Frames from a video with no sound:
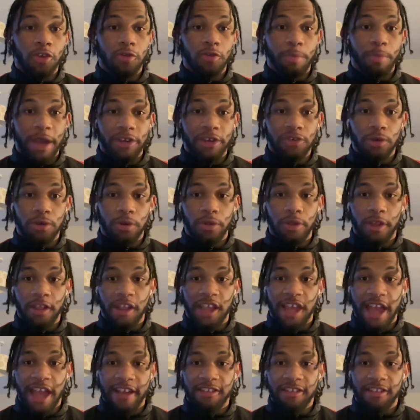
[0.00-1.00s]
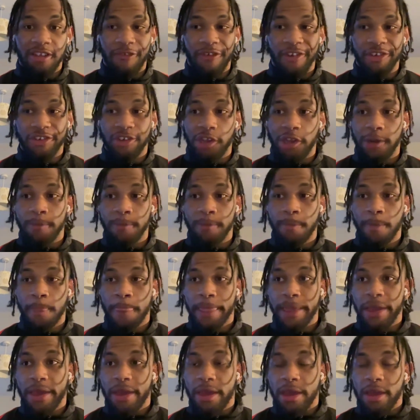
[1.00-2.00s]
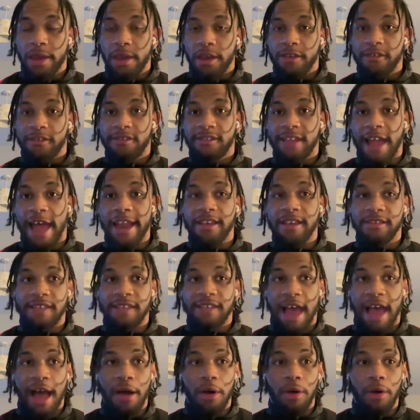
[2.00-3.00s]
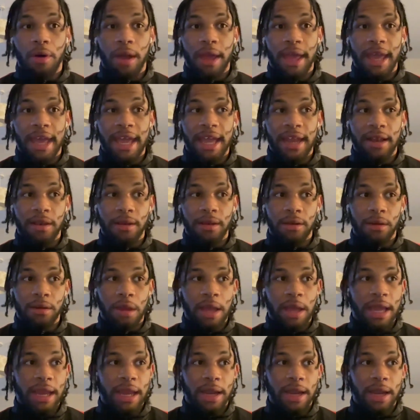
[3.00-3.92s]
special that the X Division stands out in